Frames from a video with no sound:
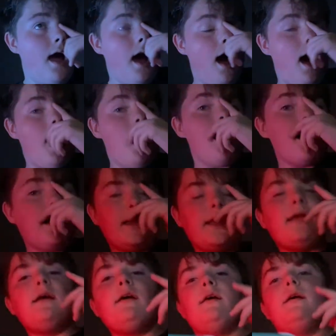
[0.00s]

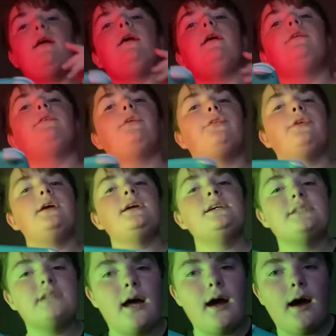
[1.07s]
The thing
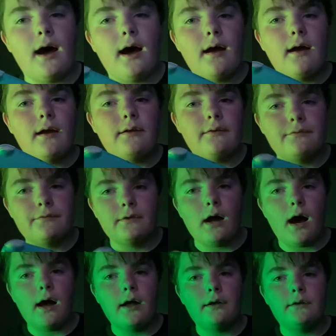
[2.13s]
is, I've
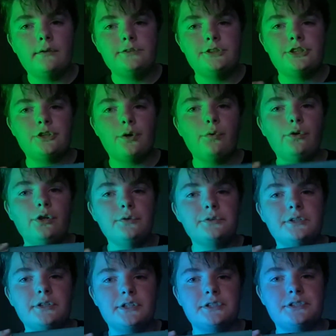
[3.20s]
gotten so used
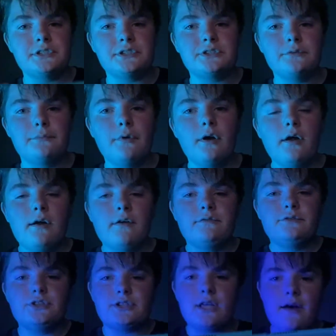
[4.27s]
to this system,
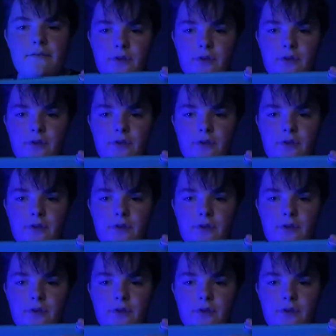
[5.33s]
just having to